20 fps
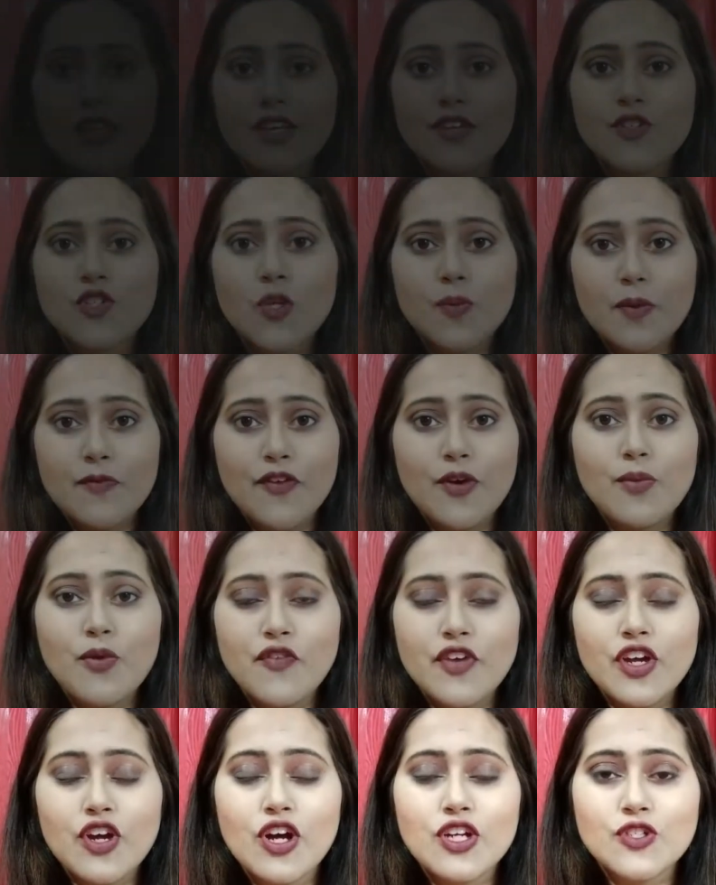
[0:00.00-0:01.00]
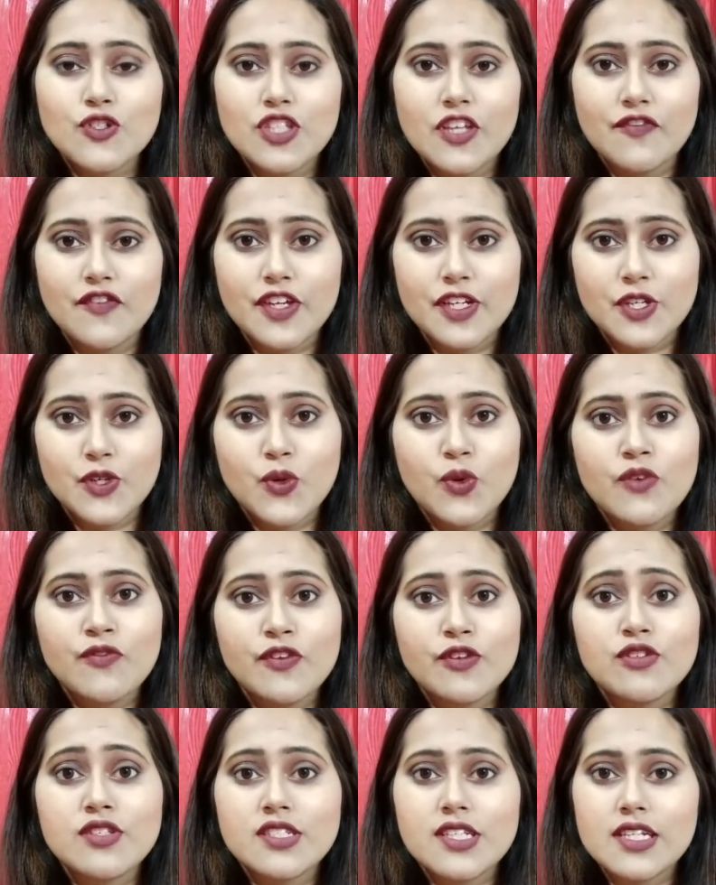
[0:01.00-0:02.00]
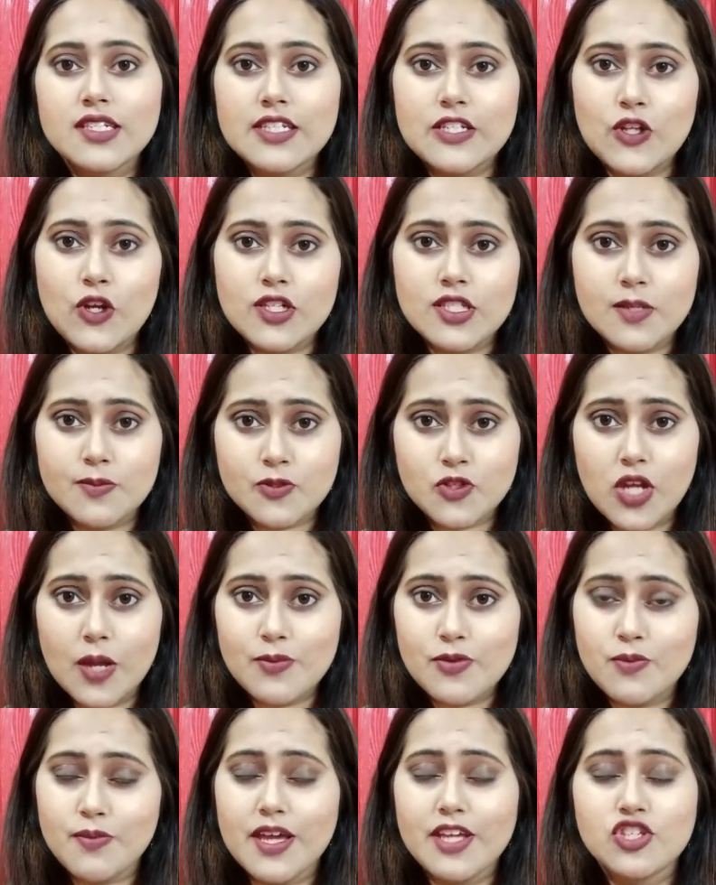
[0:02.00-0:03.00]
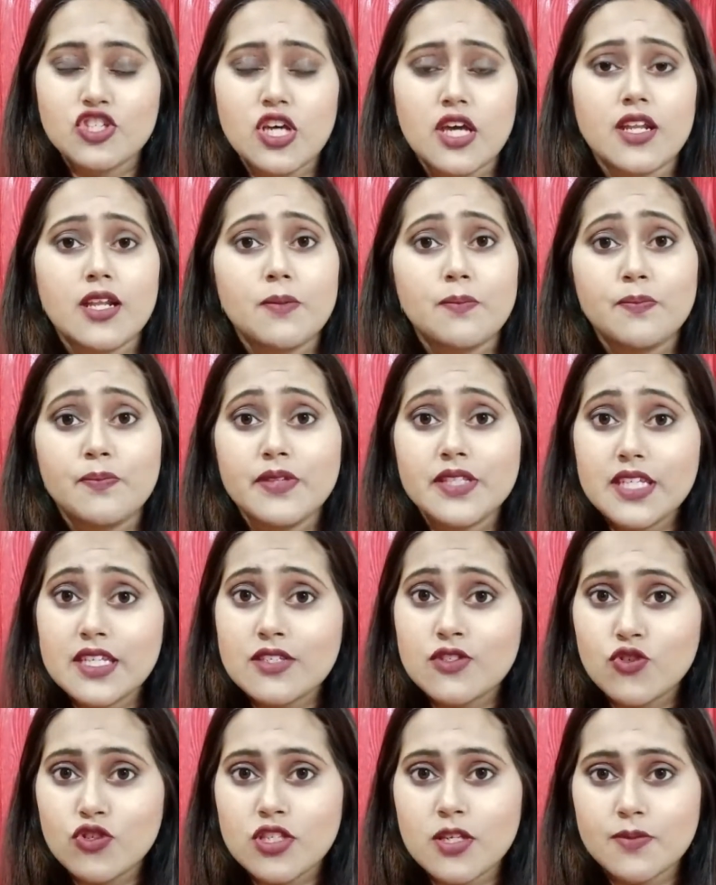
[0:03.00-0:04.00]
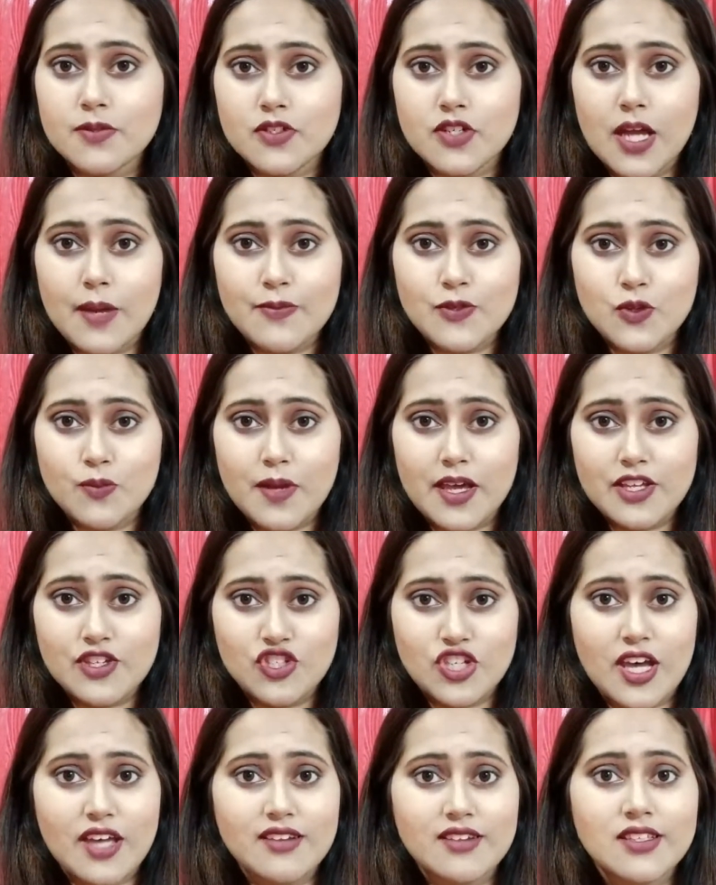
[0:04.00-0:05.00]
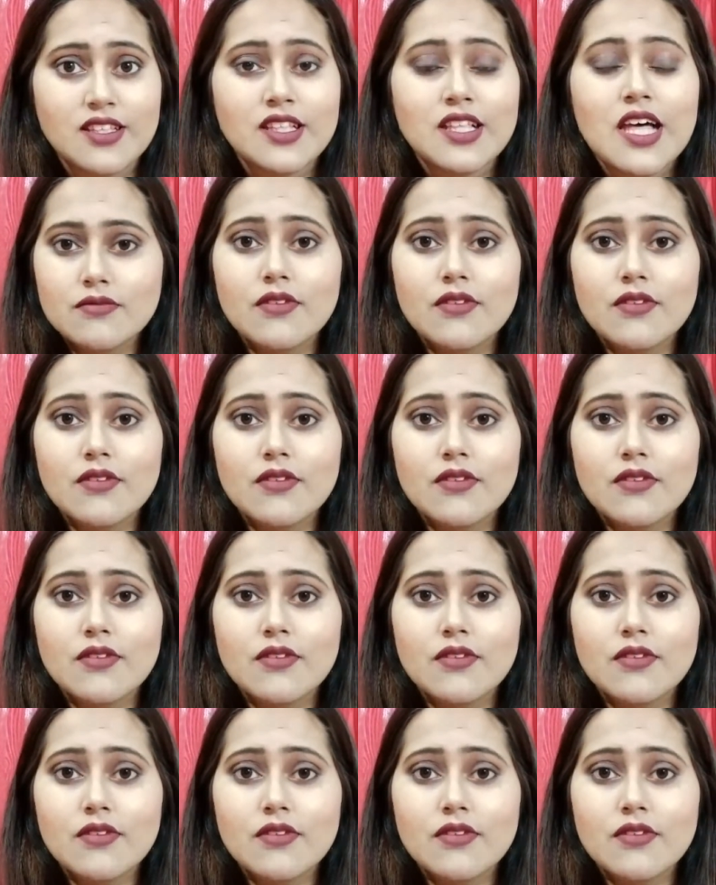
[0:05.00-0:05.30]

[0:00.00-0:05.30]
So before moving on to the video, if you still did not subscribe to my channel, please do subscribe to my channel.